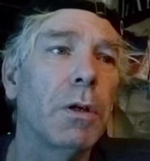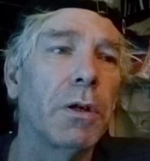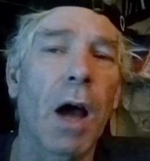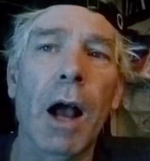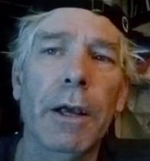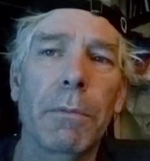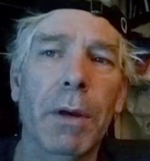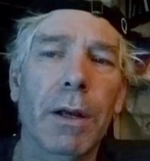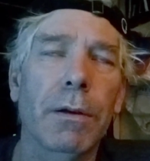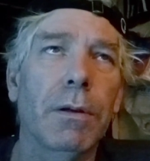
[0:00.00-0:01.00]

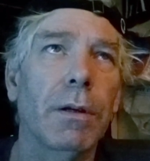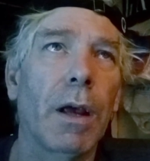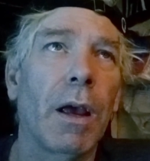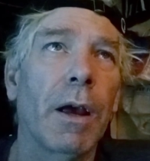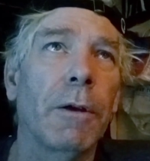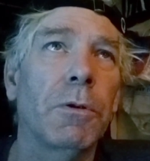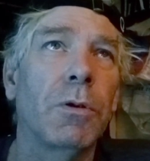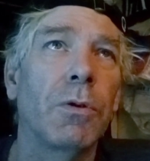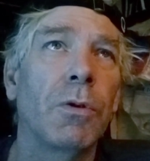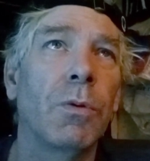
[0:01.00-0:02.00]
document and
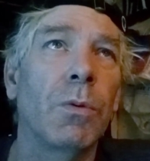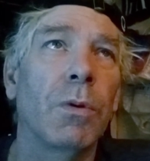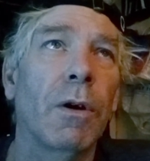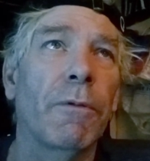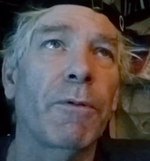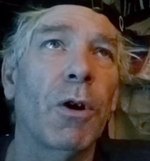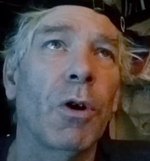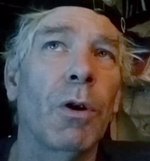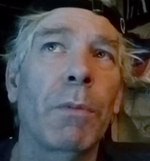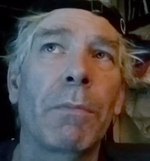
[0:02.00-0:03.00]
to
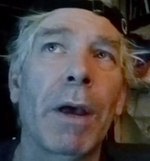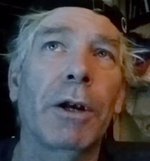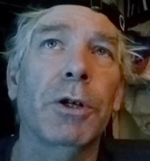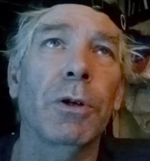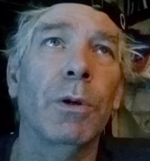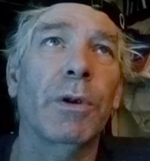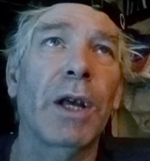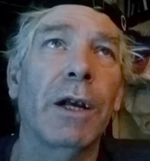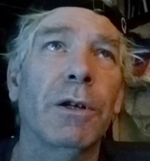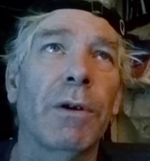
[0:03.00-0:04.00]
affirm and make sure
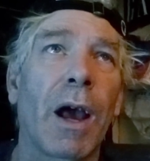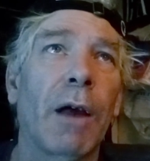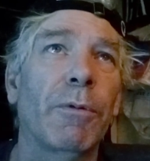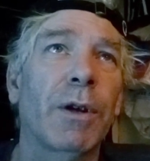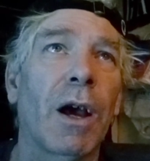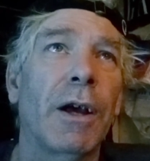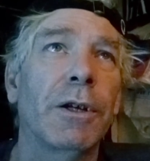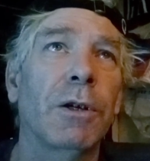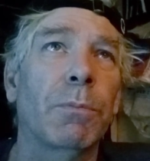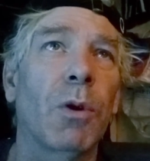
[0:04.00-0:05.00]
things are
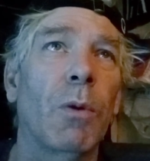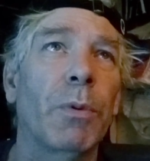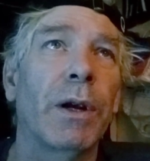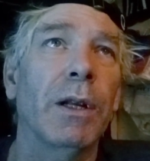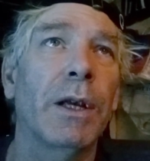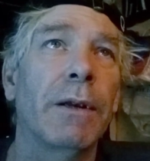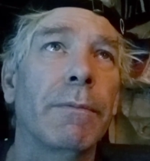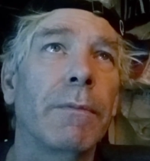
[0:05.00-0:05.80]
advertised appropriately